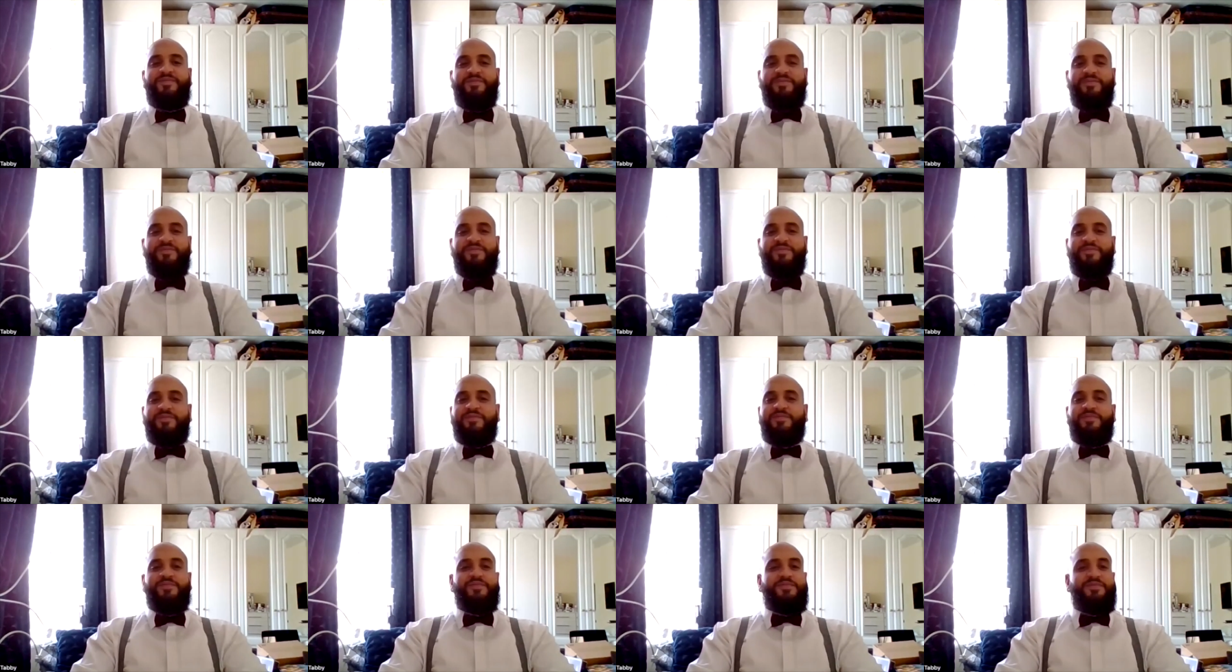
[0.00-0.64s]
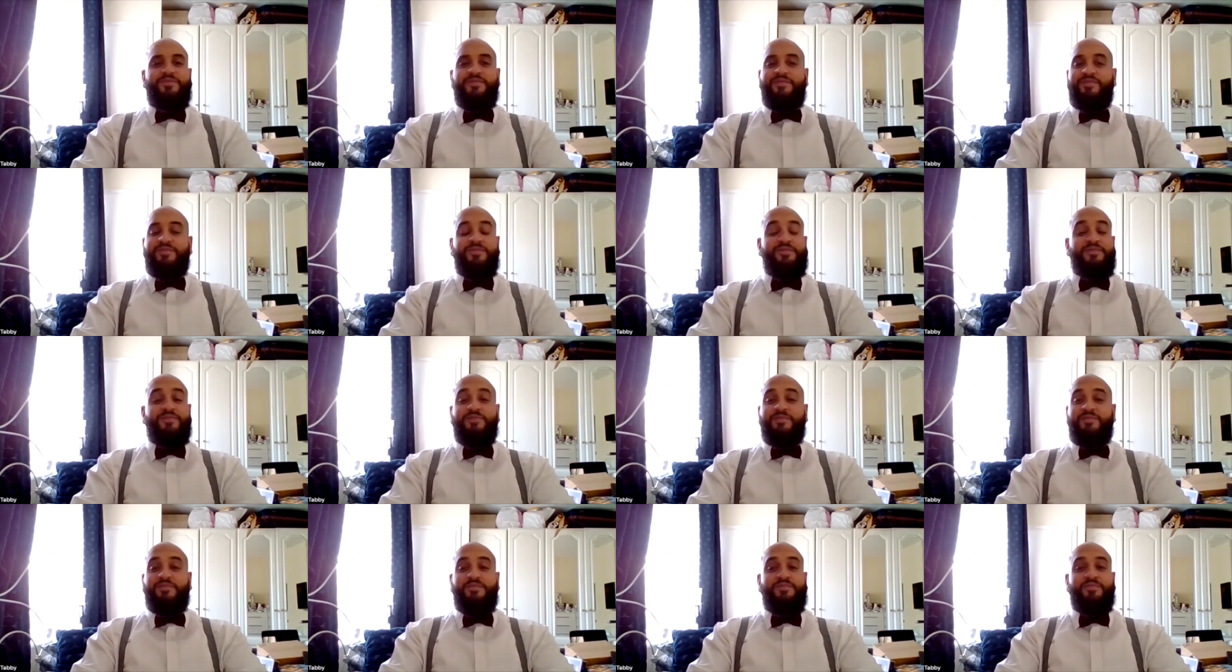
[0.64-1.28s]
has to be
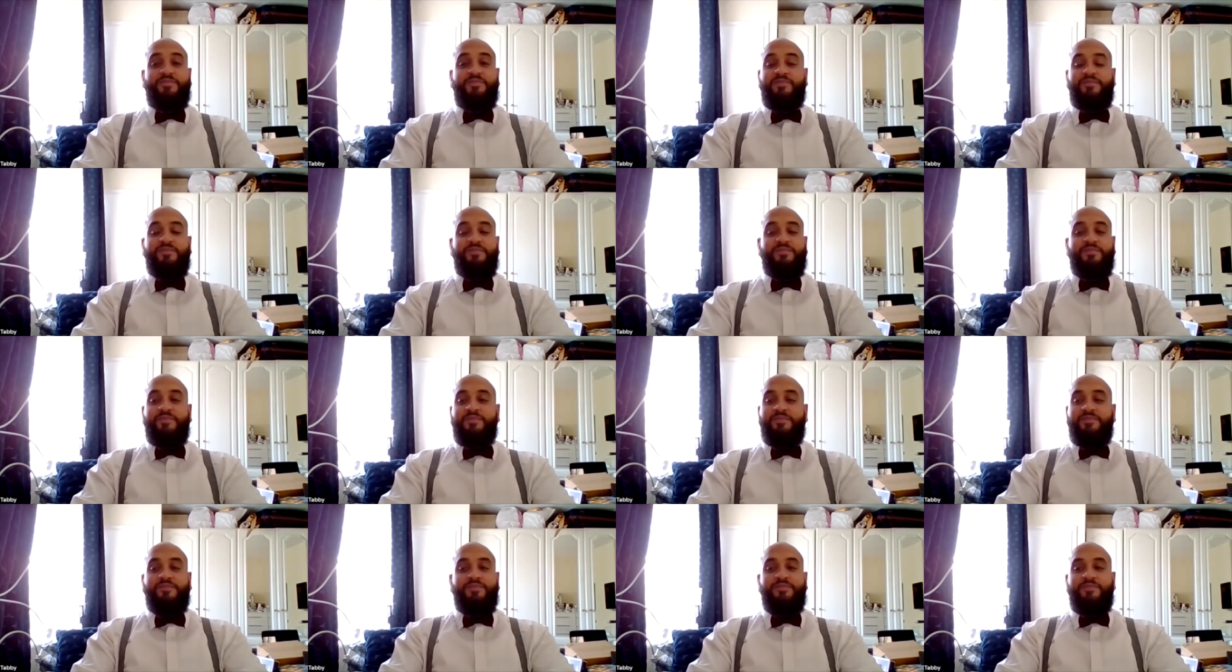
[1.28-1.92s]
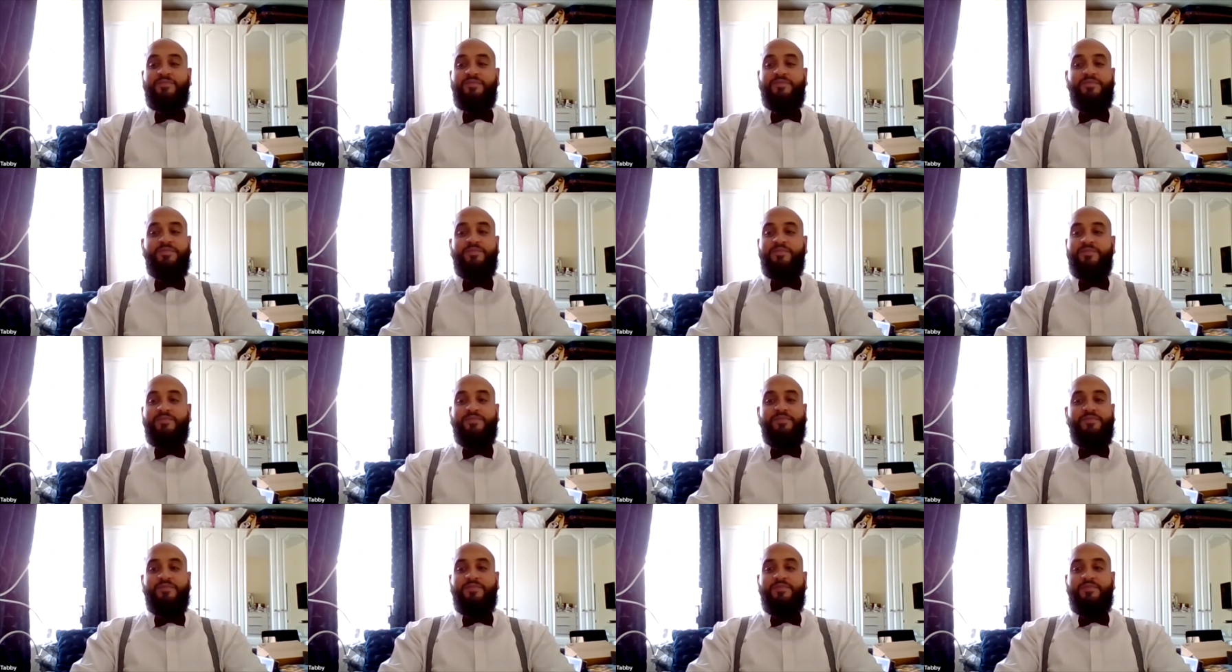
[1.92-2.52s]
like at least so far fight of the